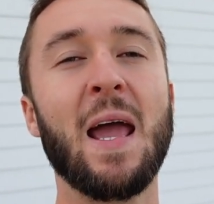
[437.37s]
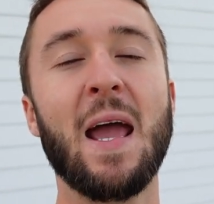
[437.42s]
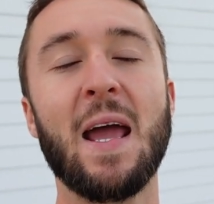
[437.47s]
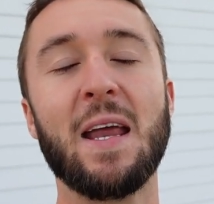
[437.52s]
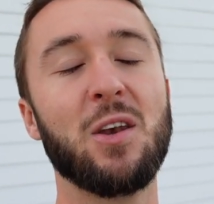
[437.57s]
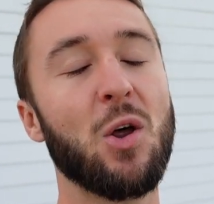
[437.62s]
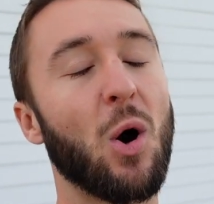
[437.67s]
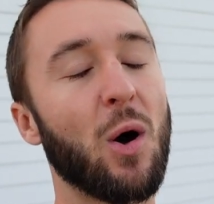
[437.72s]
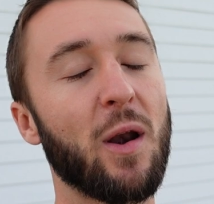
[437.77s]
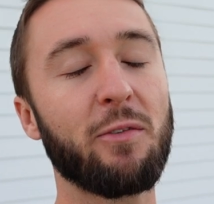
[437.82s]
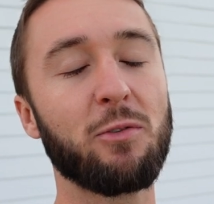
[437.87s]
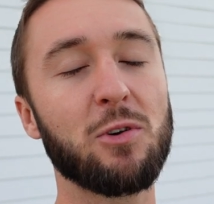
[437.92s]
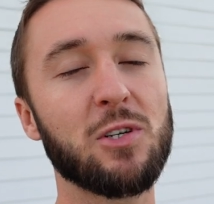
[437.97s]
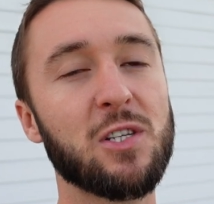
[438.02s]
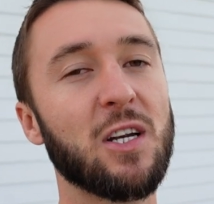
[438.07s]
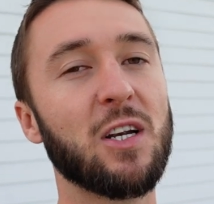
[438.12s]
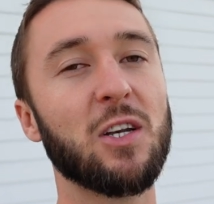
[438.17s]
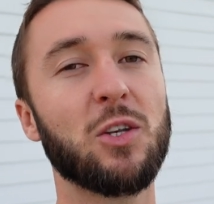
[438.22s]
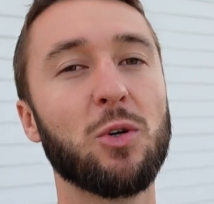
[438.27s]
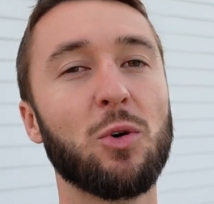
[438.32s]
And not everyone's
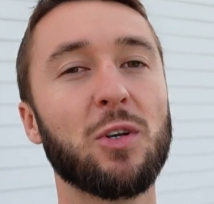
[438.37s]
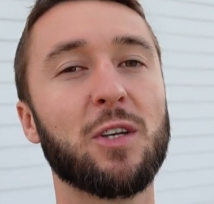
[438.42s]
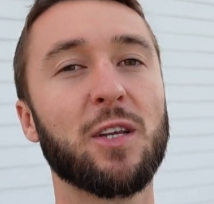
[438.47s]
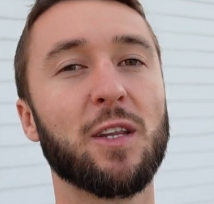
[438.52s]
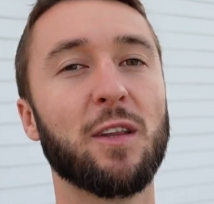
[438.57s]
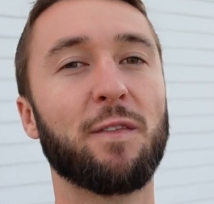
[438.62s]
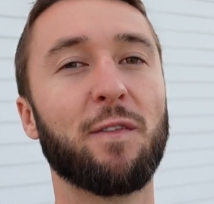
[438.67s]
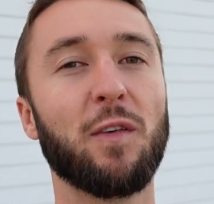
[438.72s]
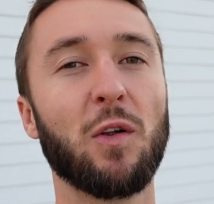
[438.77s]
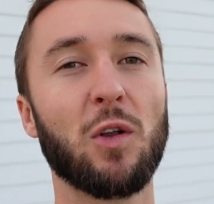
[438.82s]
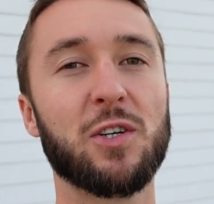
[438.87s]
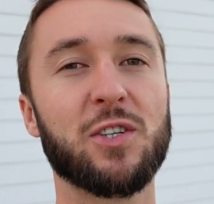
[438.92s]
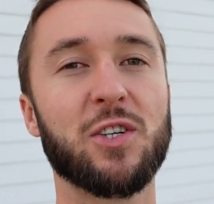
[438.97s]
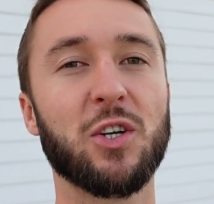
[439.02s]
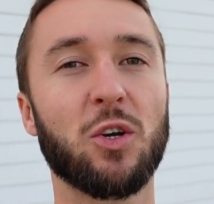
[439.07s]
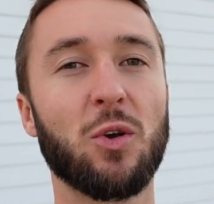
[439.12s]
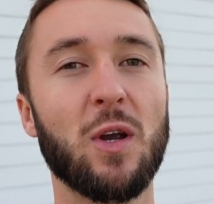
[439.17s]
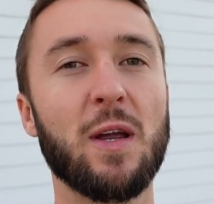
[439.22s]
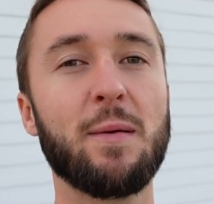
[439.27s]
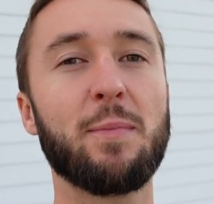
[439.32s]
going to do it to the fullest
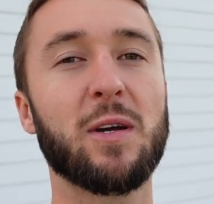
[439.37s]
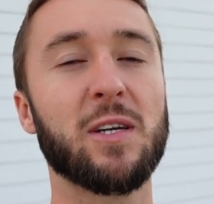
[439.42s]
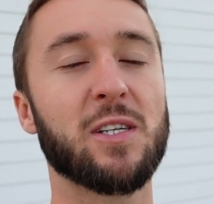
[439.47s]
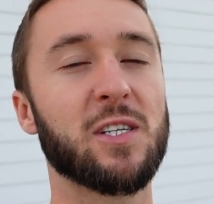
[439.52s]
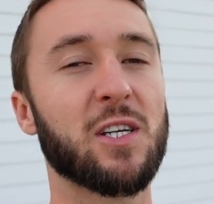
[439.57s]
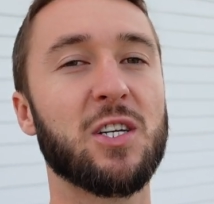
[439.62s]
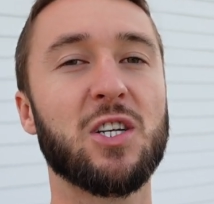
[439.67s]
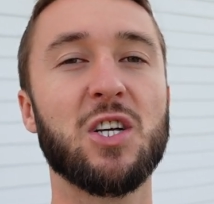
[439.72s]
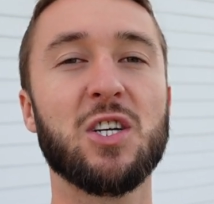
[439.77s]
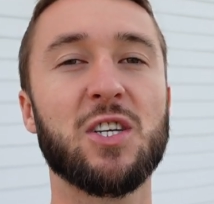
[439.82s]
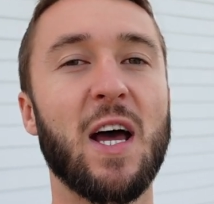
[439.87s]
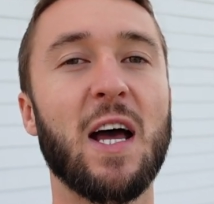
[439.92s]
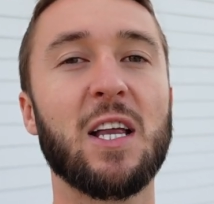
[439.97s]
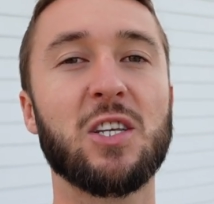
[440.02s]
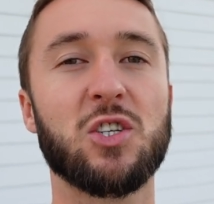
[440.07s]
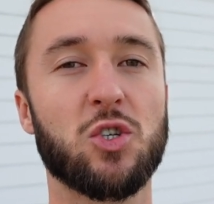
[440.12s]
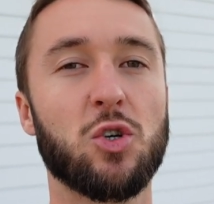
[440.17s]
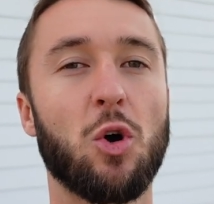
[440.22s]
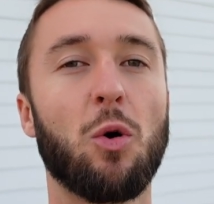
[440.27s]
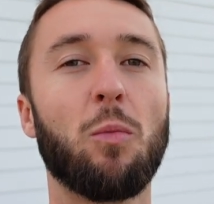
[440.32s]
degree because it could just
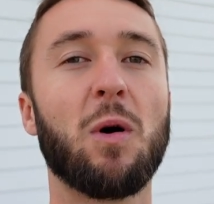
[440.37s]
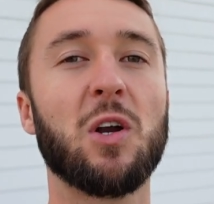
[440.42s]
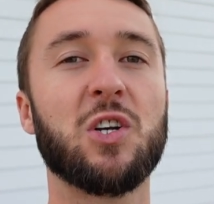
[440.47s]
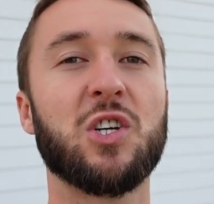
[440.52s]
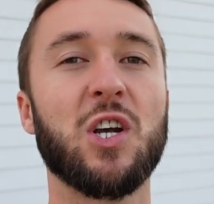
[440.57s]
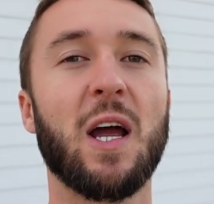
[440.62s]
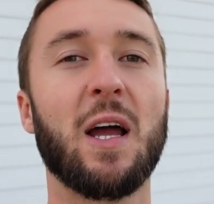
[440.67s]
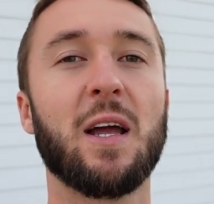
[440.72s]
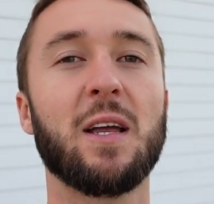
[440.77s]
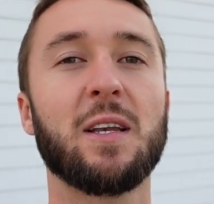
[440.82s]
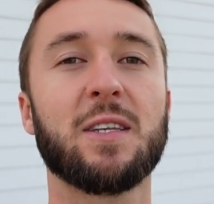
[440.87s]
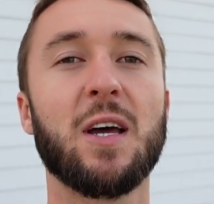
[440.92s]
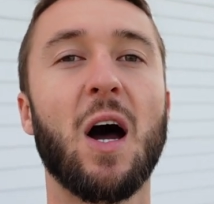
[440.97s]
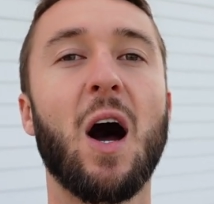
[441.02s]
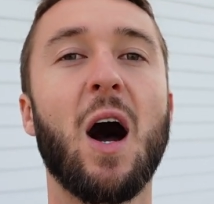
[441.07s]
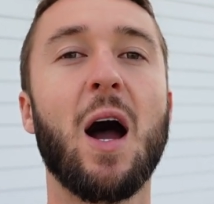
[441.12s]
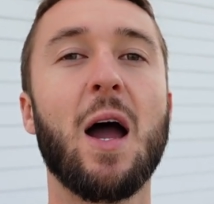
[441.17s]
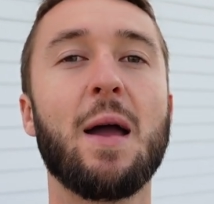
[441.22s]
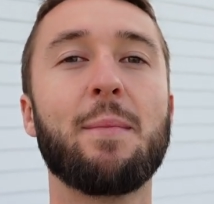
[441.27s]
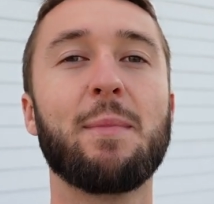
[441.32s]
add so much
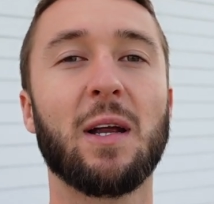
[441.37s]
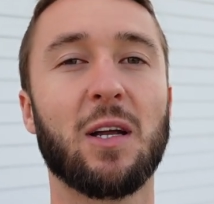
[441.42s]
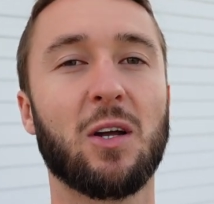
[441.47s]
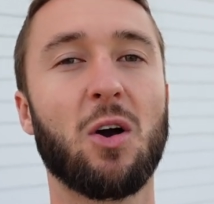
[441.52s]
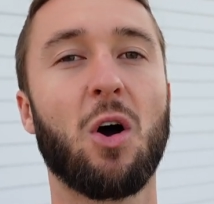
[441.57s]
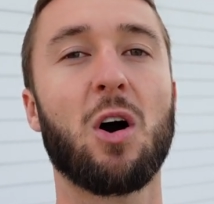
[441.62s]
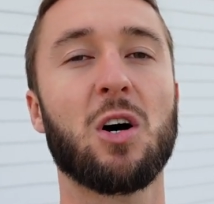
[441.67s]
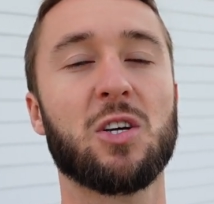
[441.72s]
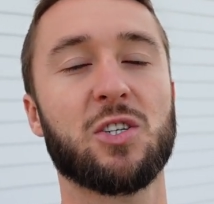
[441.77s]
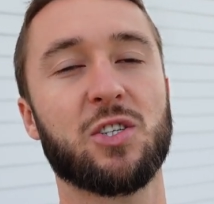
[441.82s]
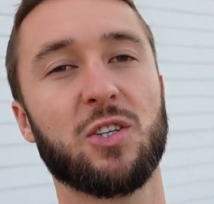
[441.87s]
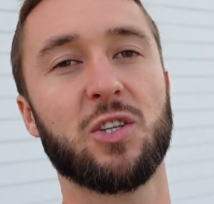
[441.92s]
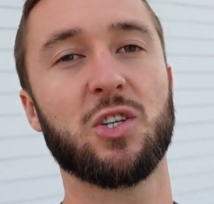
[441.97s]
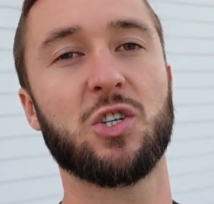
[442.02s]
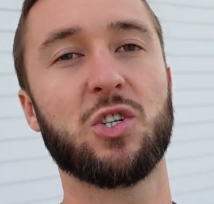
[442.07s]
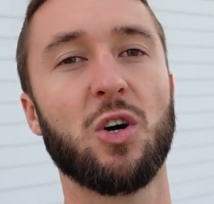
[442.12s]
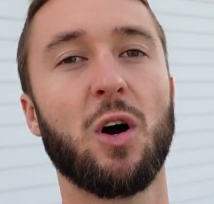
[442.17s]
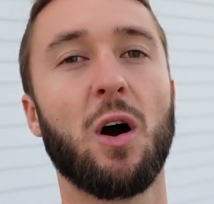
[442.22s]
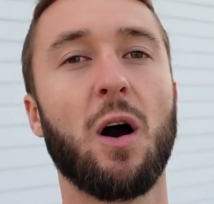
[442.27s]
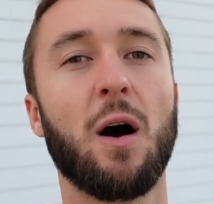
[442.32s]
time and cost to the
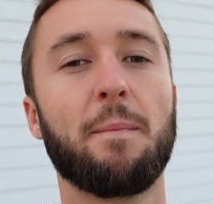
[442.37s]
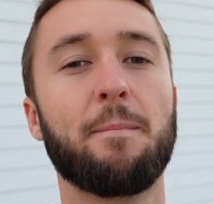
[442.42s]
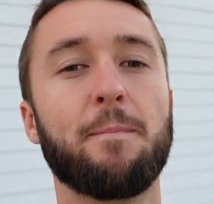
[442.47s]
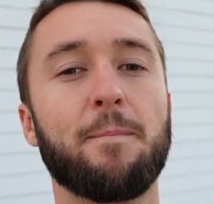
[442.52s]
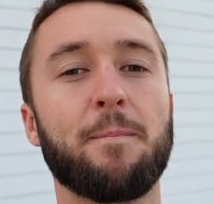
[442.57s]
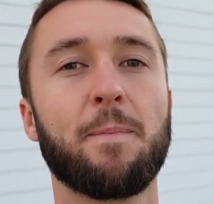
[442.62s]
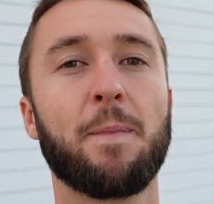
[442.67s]
job.